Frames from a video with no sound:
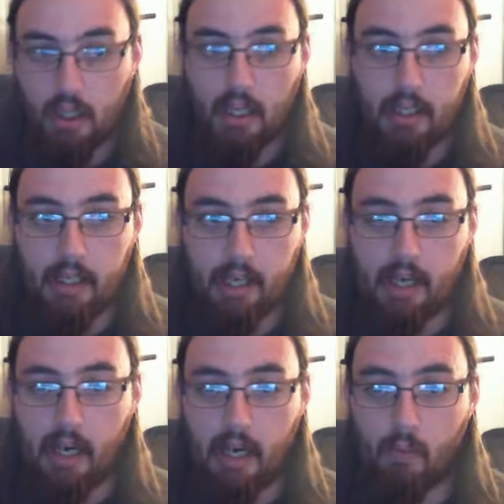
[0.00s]
And, and
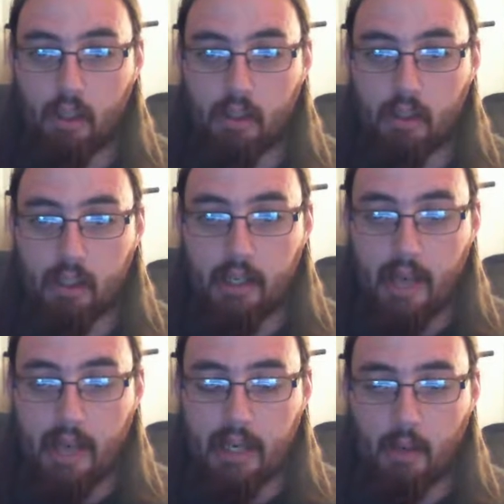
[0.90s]
that was
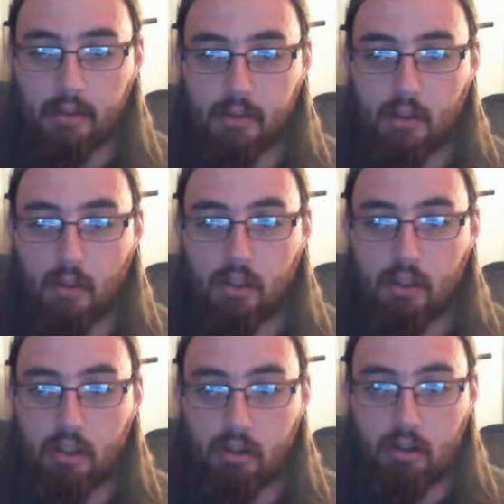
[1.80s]
and, that was of course
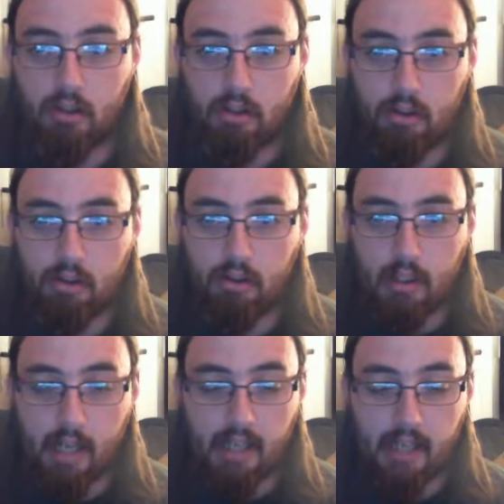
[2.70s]
and
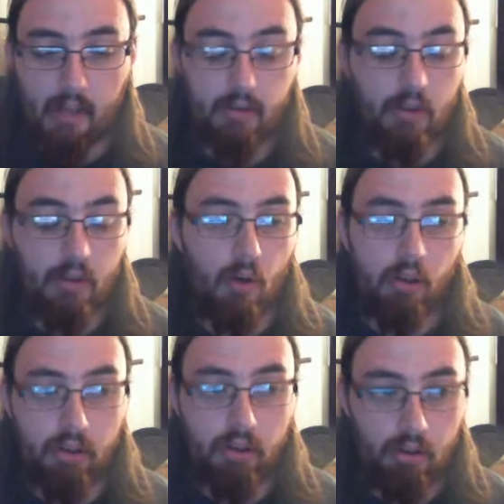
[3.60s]
that was of
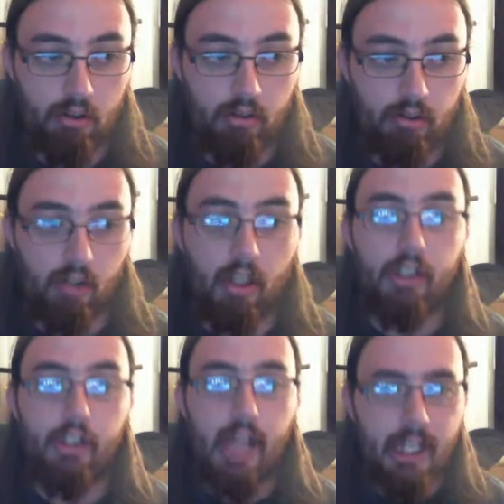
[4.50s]
course
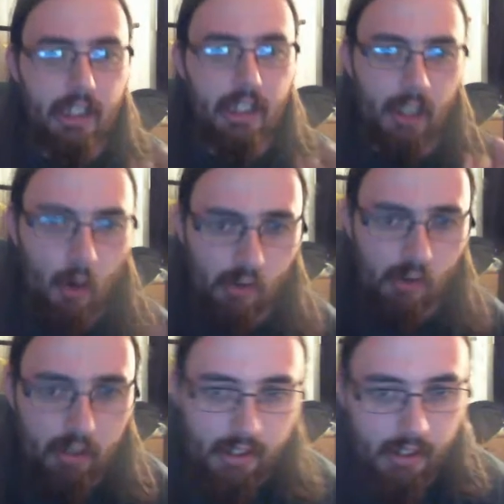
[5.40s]
Lilith. That is the
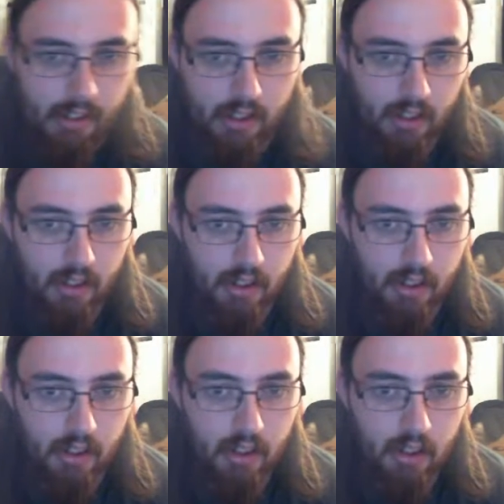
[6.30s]
only
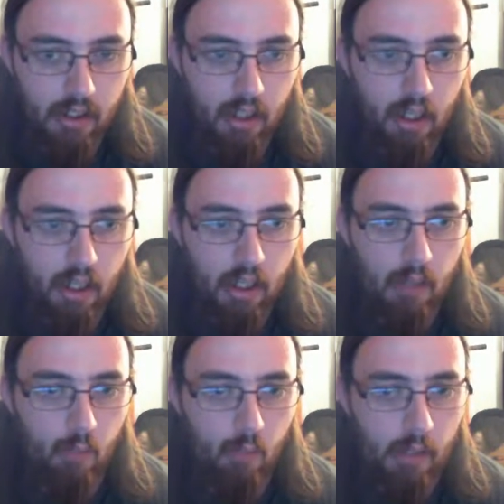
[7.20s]

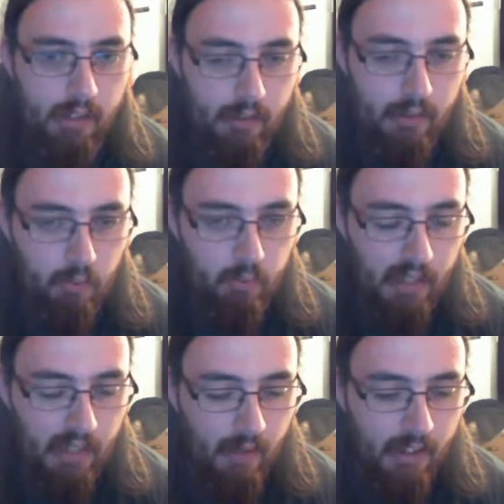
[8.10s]
we
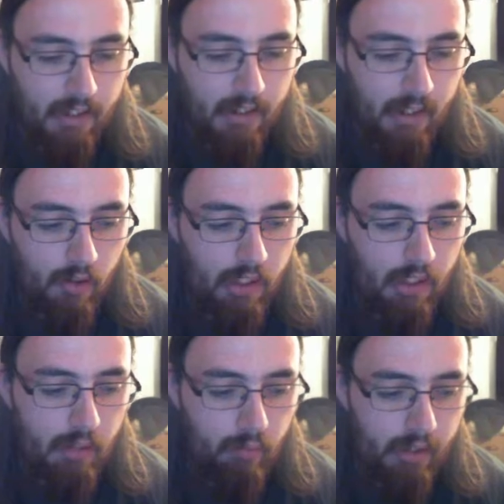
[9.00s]
that is the
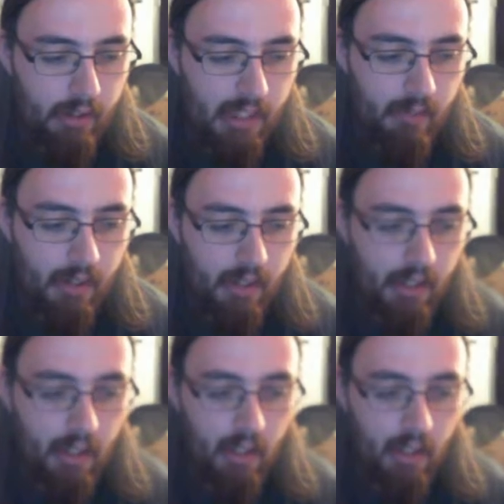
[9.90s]
only
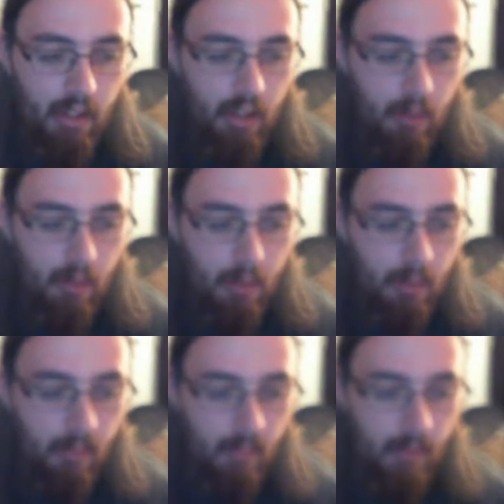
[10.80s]
redeeming
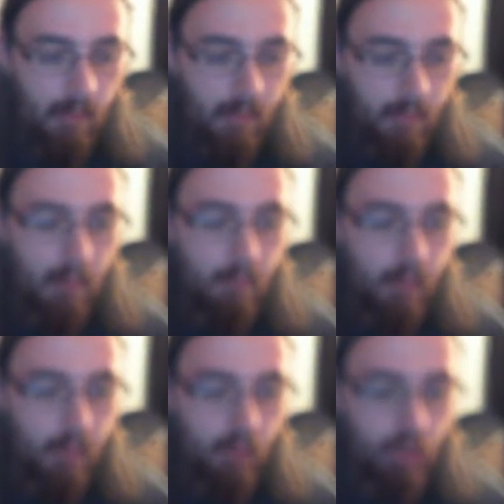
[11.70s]
um,
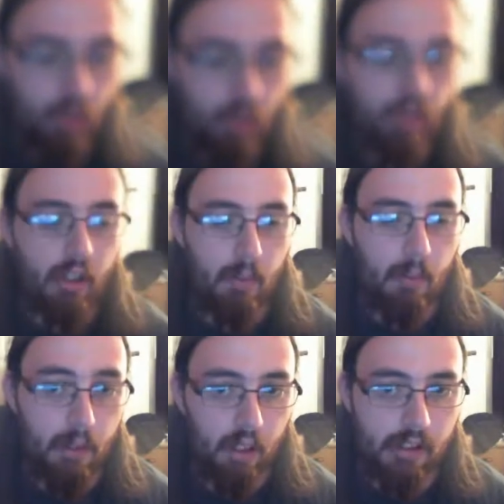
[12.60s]
you know
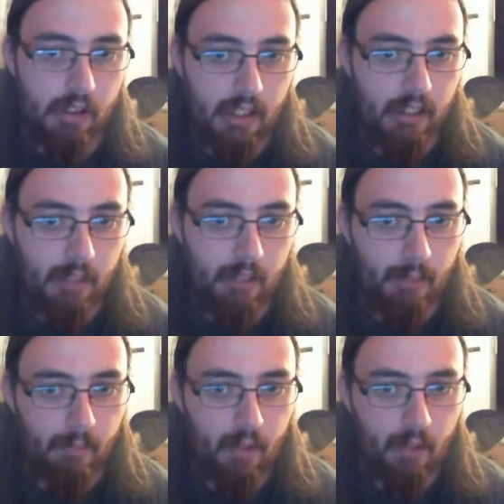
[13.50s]
person that is in Big
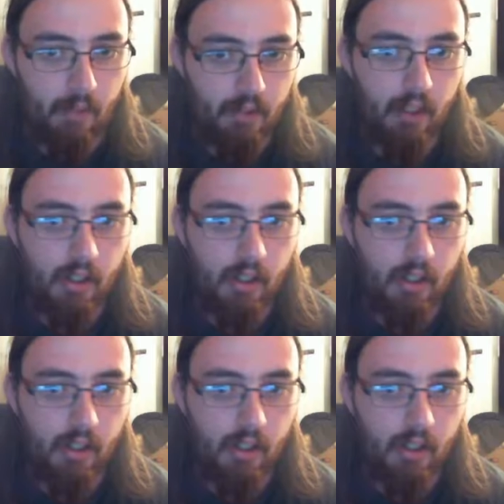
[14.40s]
Mom's